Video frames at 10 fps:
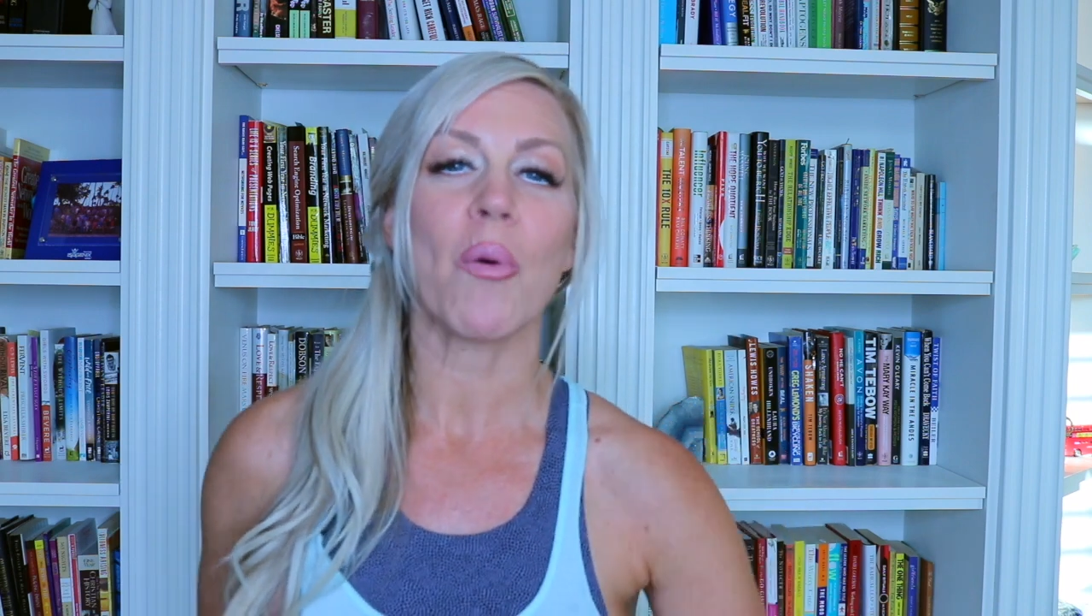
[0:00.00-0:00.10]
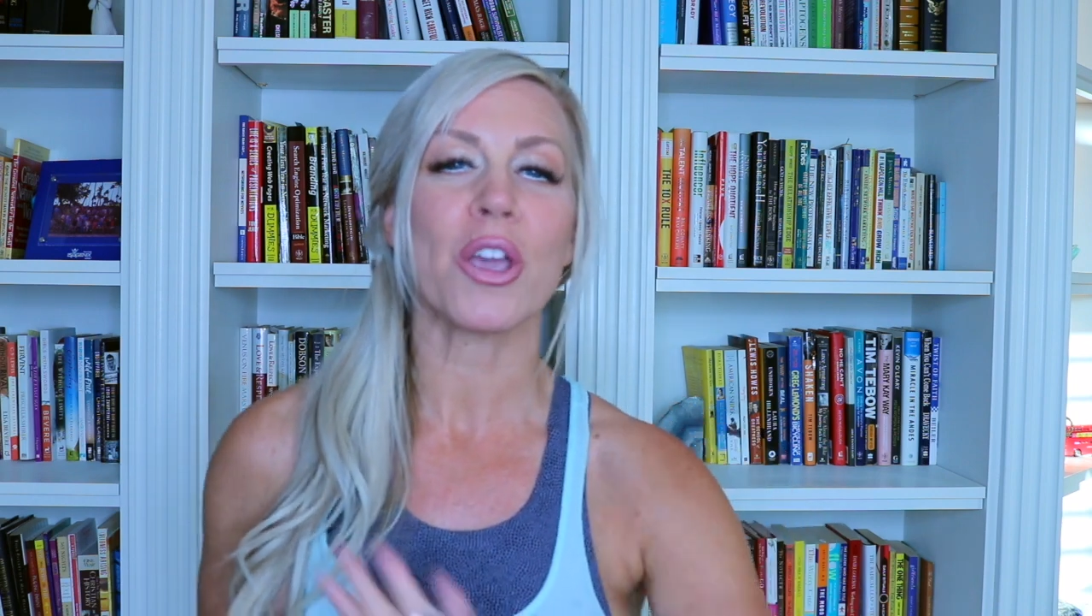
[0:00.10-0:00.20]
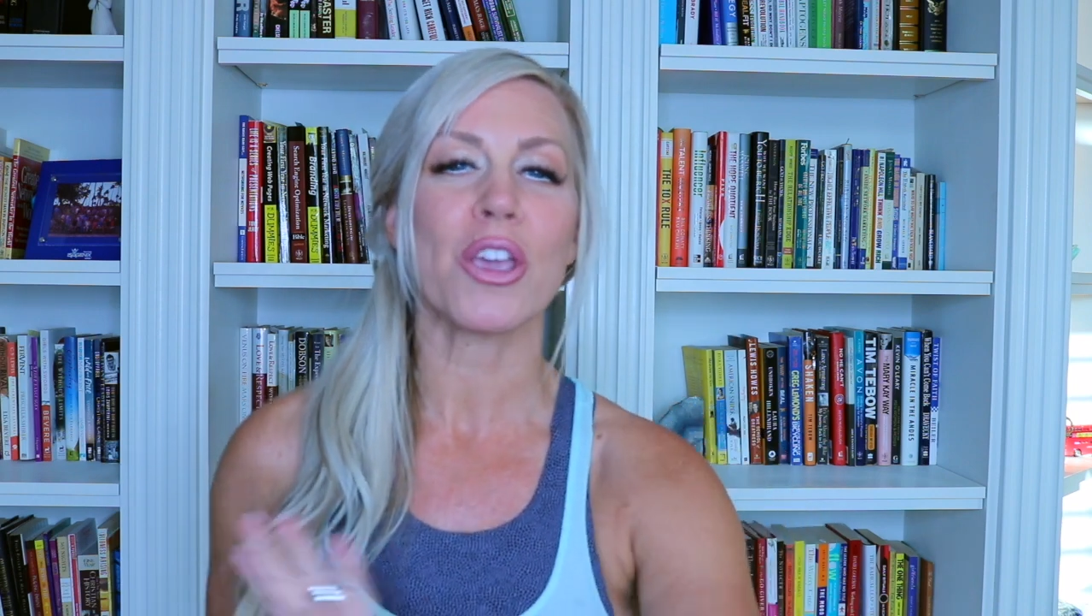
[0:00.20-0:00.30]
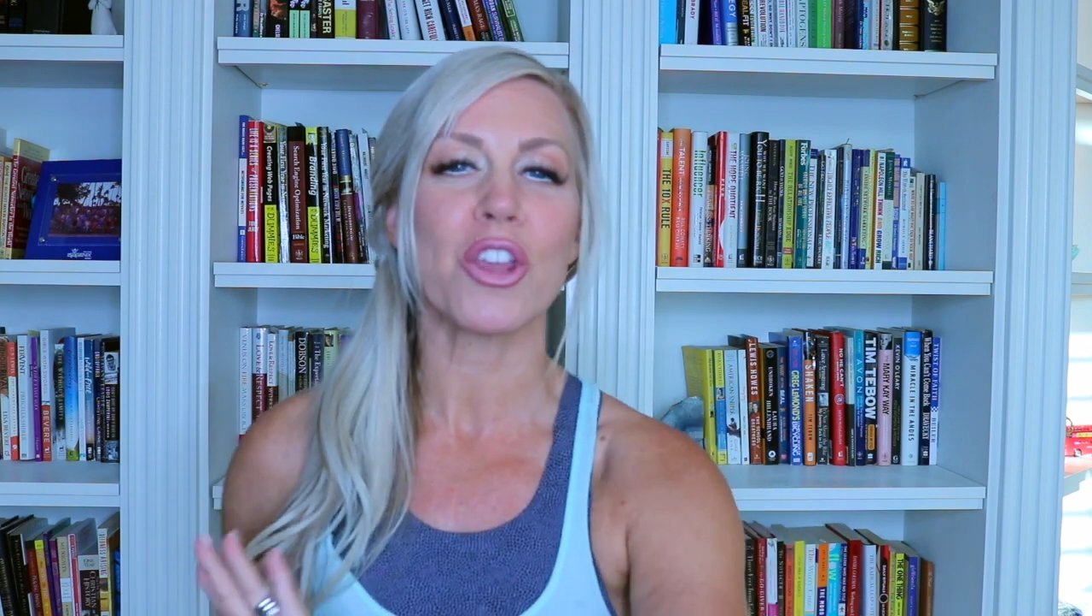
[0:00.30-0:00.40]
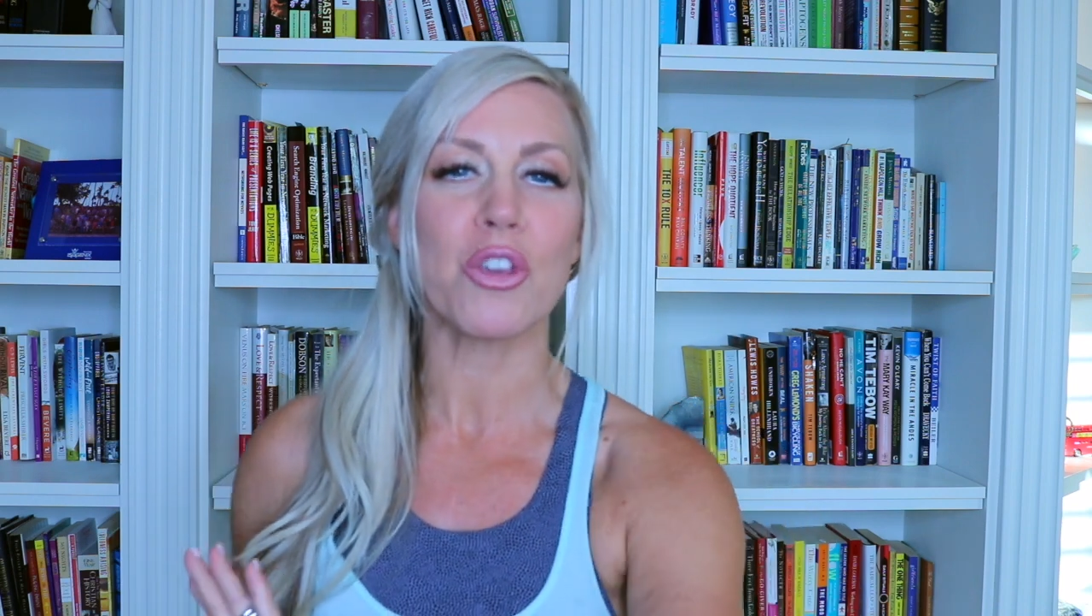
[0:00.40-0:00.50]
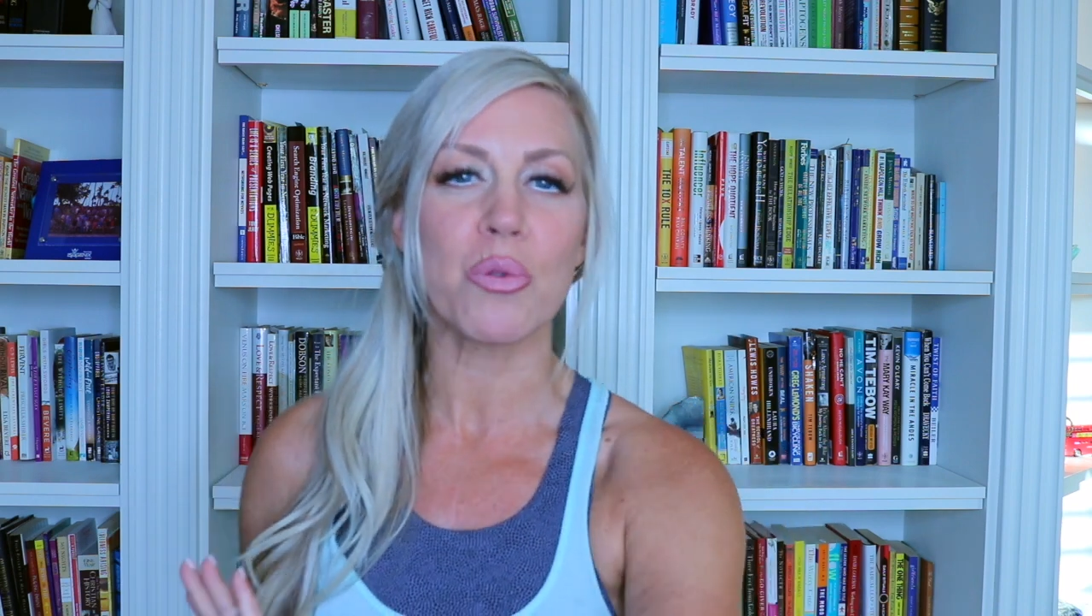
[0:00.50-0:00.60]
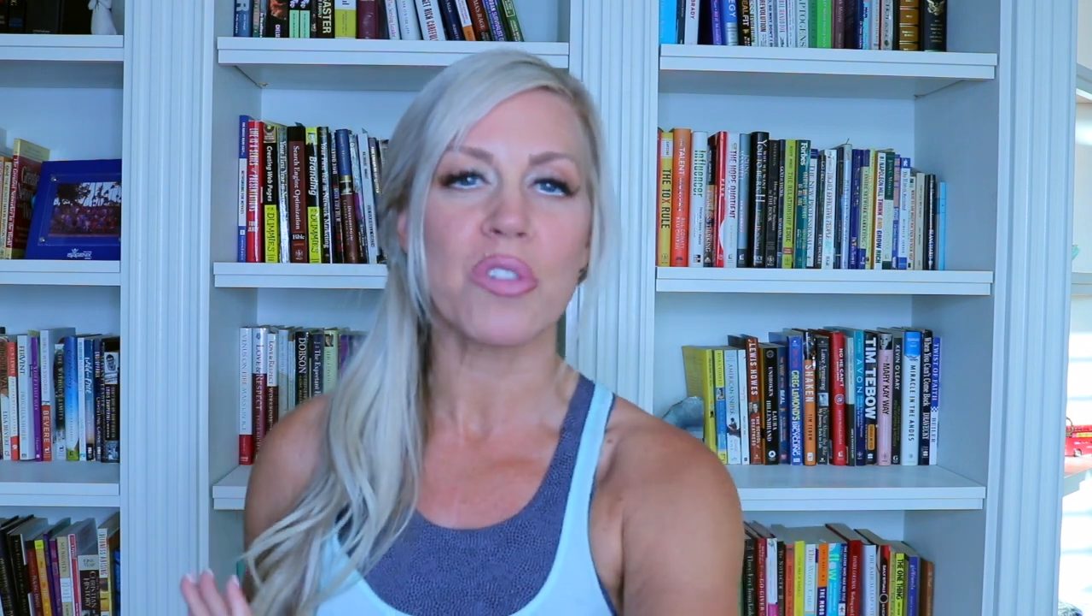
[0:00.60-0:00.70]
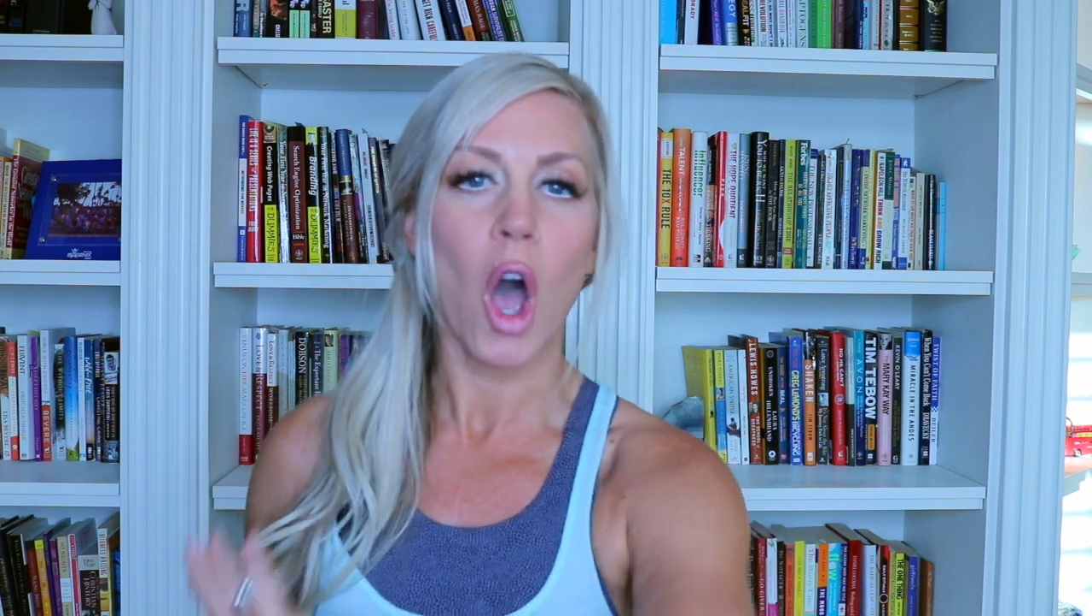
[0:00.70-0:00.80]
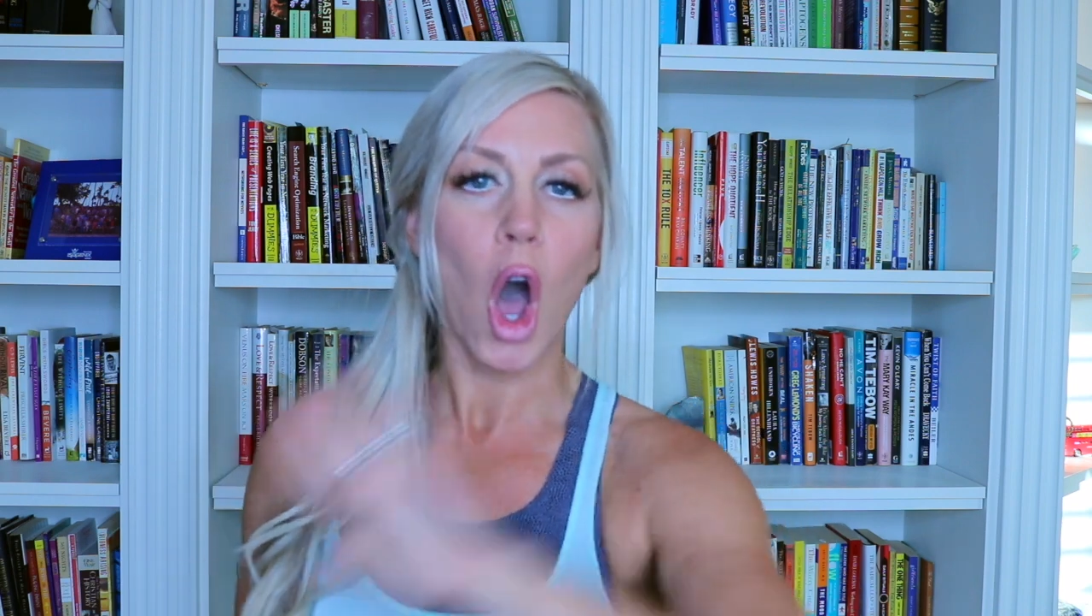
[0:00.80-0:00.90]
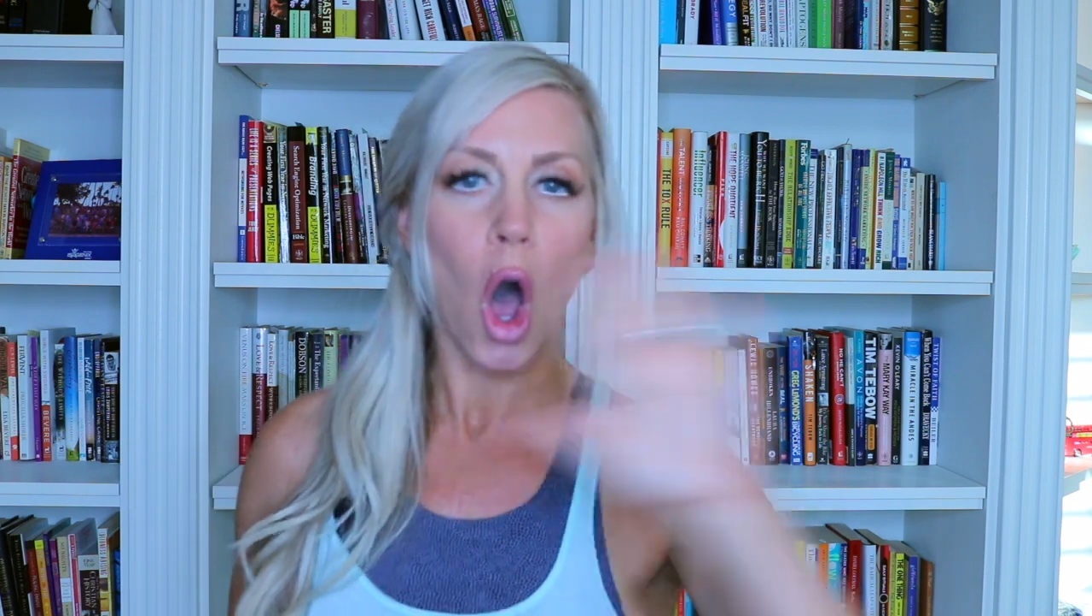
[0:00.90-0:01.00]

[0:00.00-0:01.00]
want you to use